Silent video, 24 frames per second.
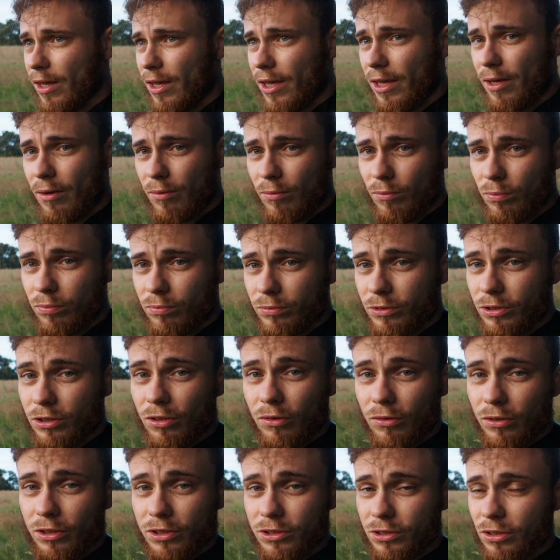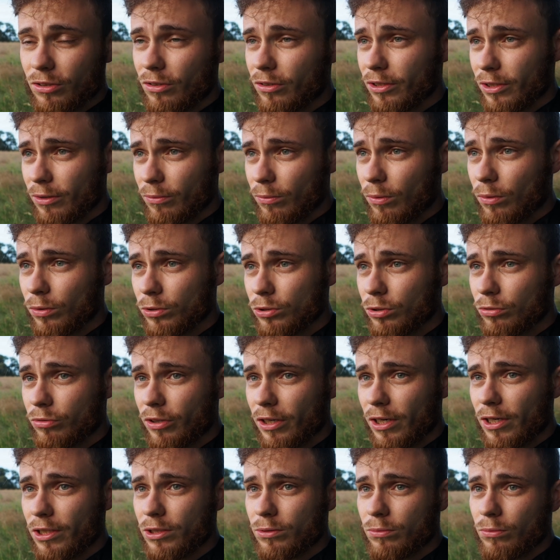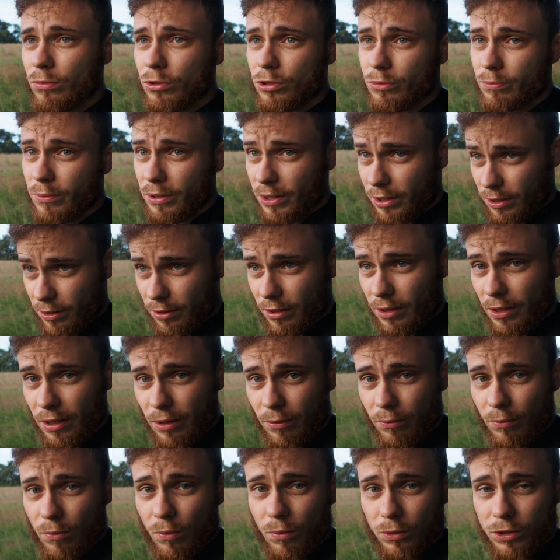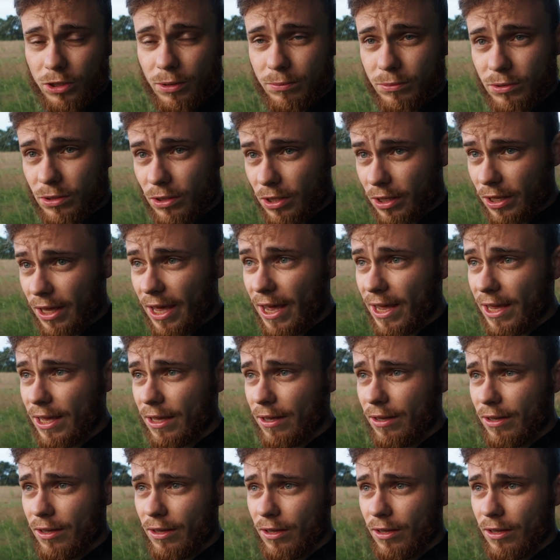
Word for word: It, honest to god, it walked directly towards me and it, it walked up to the gate.